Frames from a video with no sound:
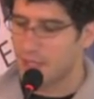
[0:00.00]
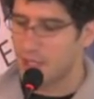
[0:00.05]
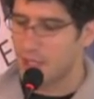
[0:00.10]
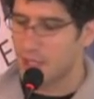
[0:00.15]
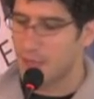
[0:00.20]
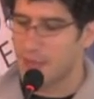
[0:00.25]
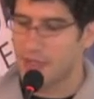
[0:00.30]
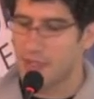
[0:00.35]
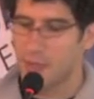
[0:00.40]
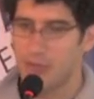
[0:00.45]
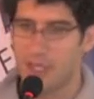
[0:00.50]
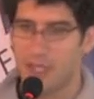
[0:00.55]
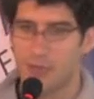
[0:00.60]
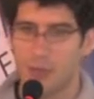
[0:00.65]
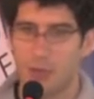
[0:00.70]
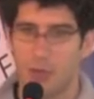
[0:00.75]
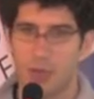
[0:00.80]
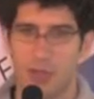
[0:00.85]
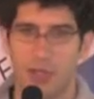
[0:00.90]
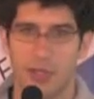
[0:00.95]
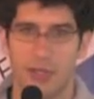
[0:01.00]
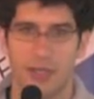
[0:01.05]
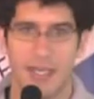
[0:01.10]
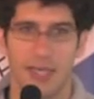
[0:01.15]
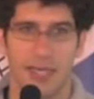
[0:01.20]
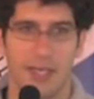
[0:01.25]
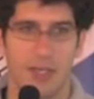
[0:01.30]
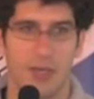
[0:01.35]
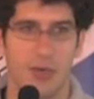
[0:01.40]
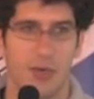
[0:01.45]
And then we have a whole other
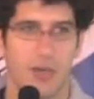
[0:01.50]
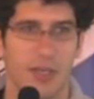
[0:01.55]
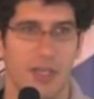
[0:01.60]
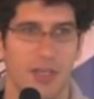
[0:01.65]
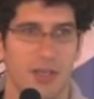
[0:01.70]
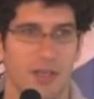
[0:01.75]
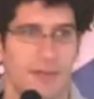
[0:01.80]
category